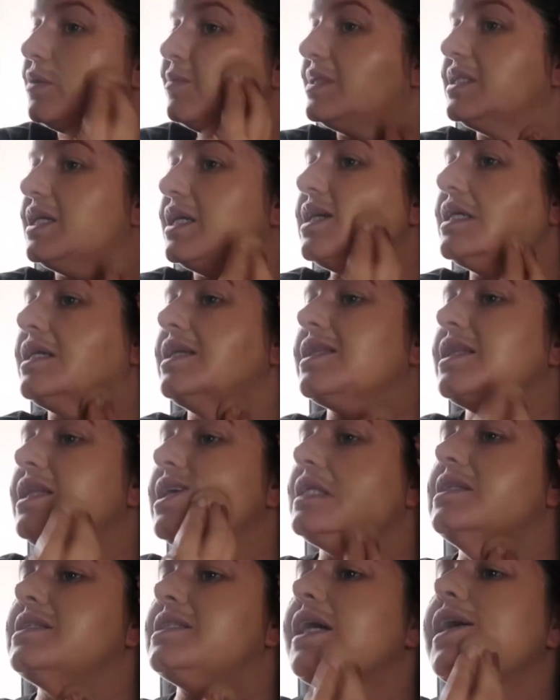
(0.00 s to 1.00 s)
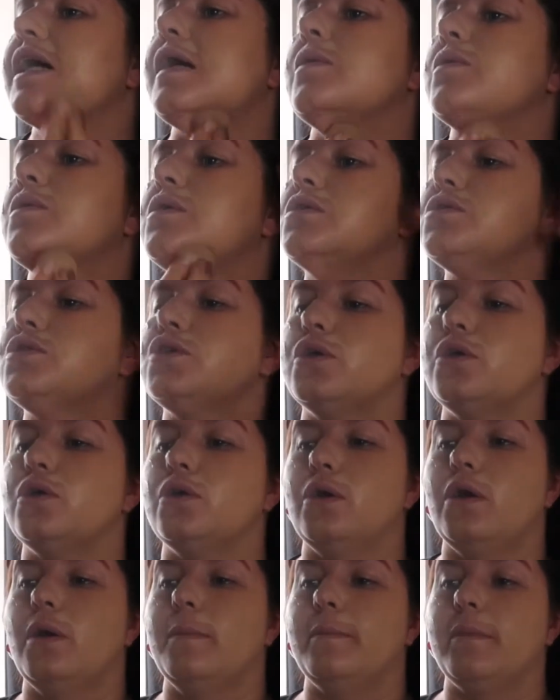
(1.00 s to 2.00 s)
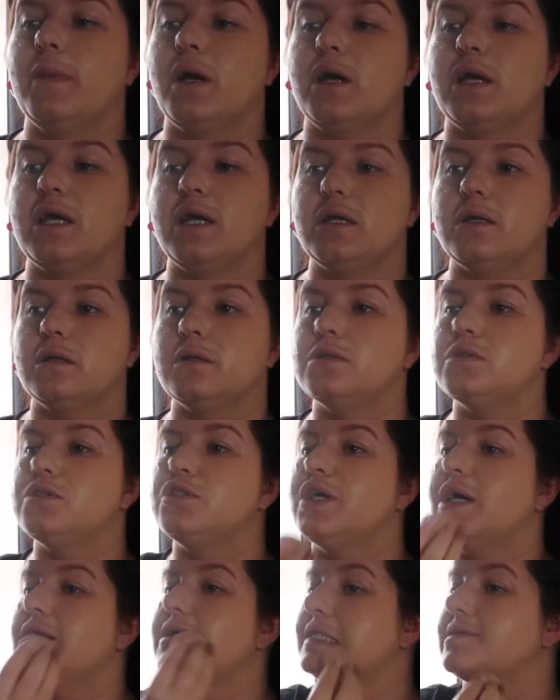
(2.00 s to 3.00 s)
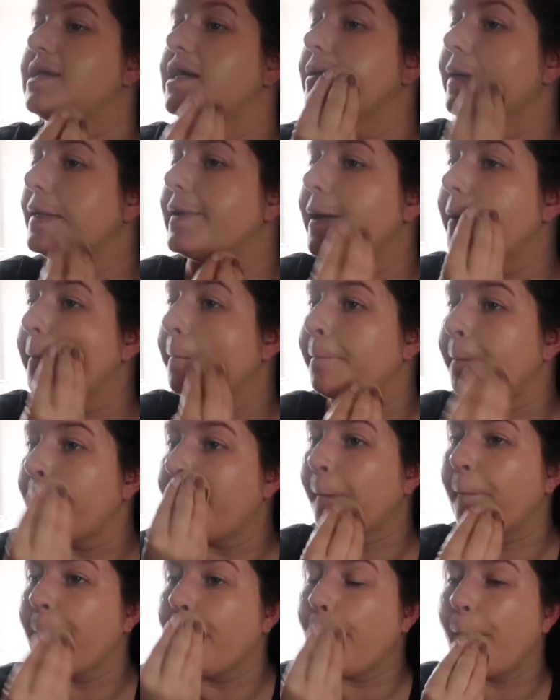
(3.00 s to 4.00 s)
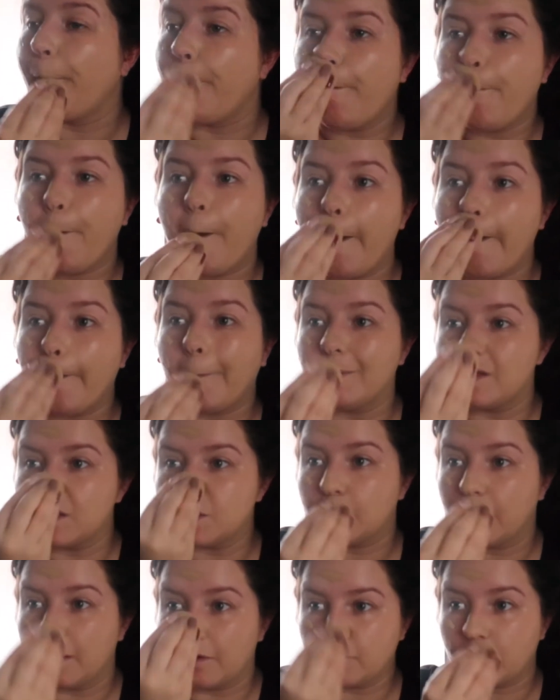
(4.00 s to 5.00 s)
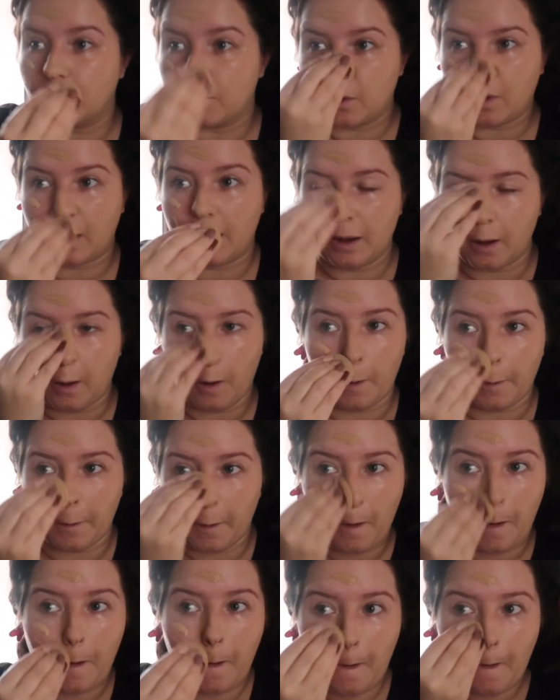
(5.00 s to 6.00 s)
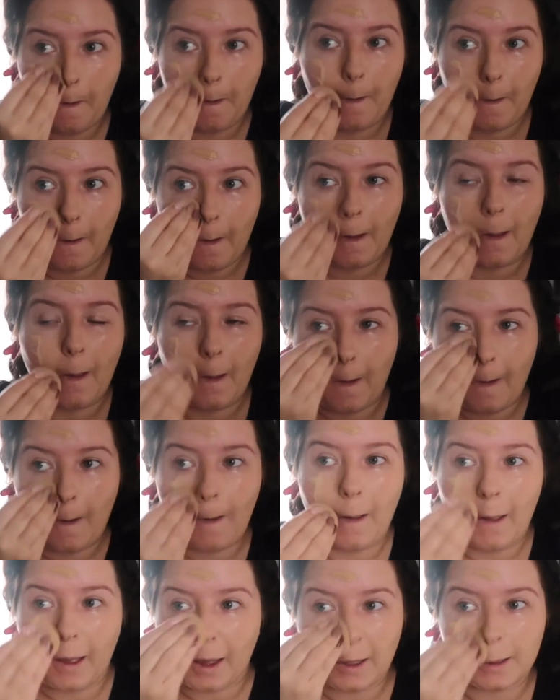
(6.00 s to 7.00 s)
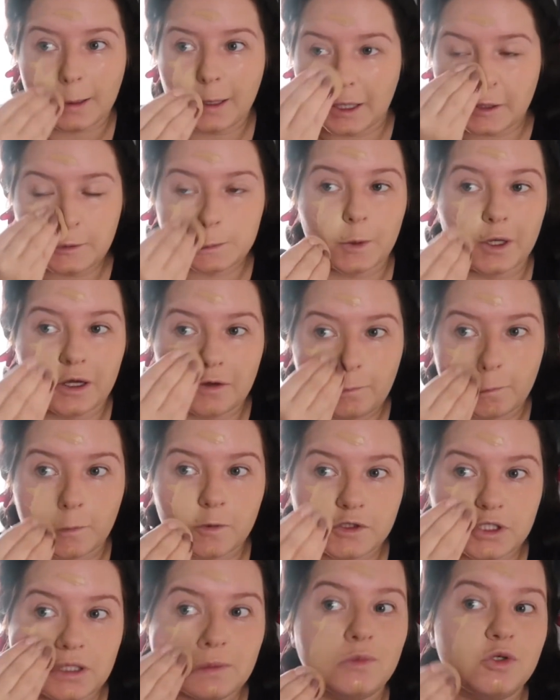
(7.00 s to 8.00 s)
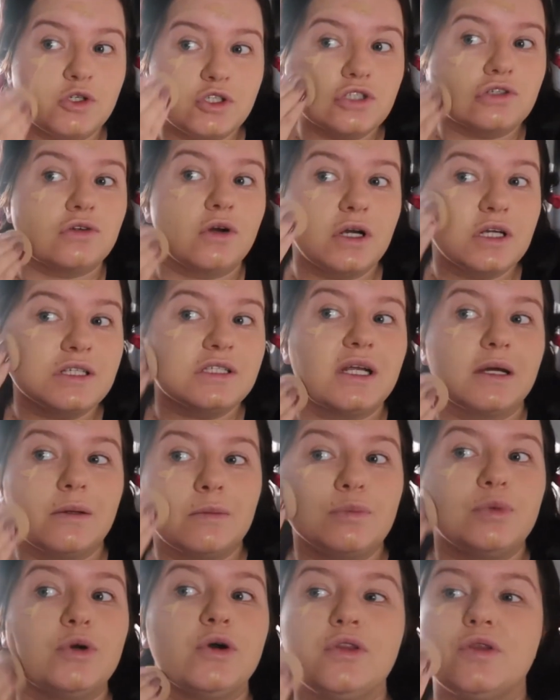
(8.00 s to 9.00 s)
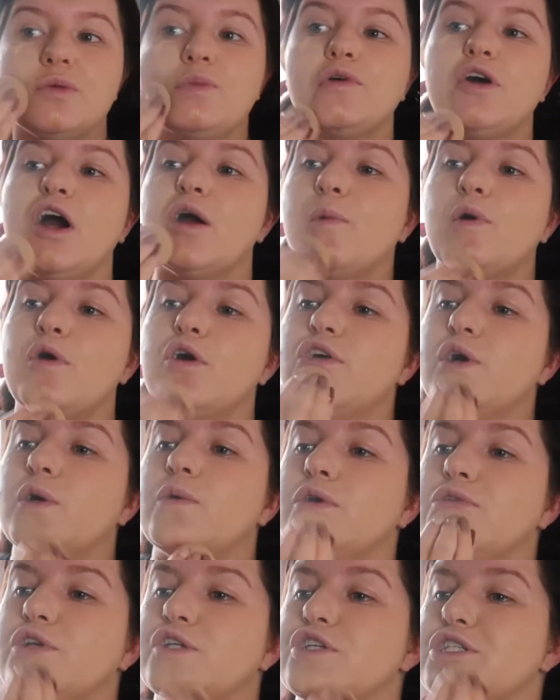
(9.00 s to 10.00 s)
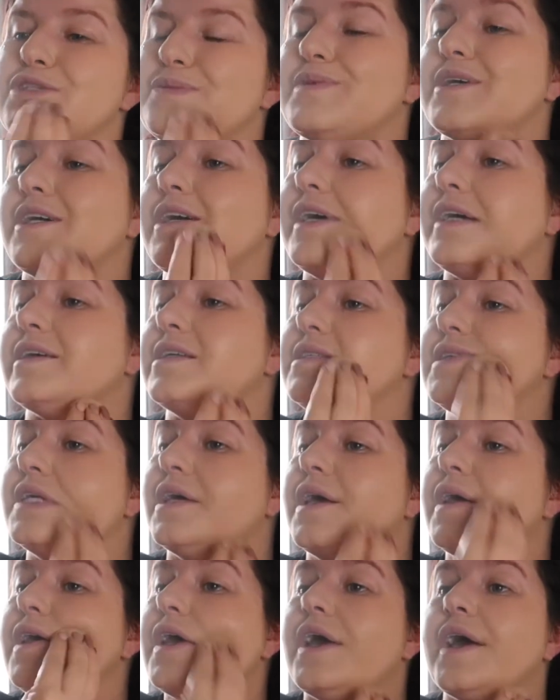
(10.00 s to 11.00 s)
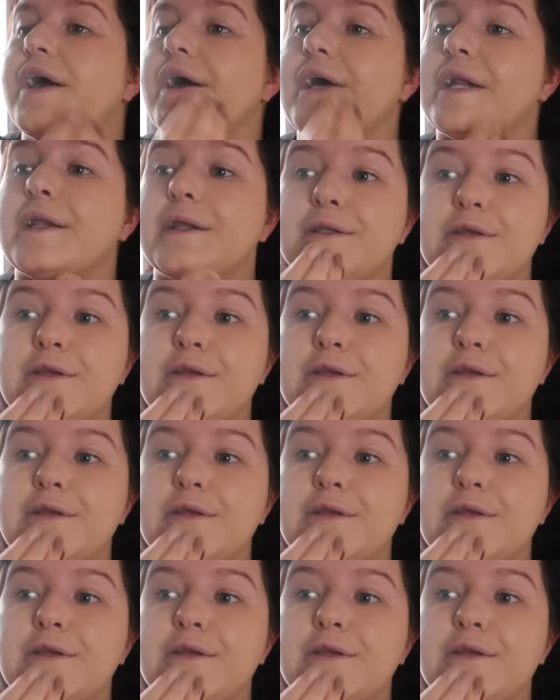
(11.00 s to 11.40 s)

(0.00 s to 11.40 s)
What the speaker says: to be taking this down to my chest area, hence why I've got quite a lot on, and that's why I've also moisturised and put the primer oil on, just because I don't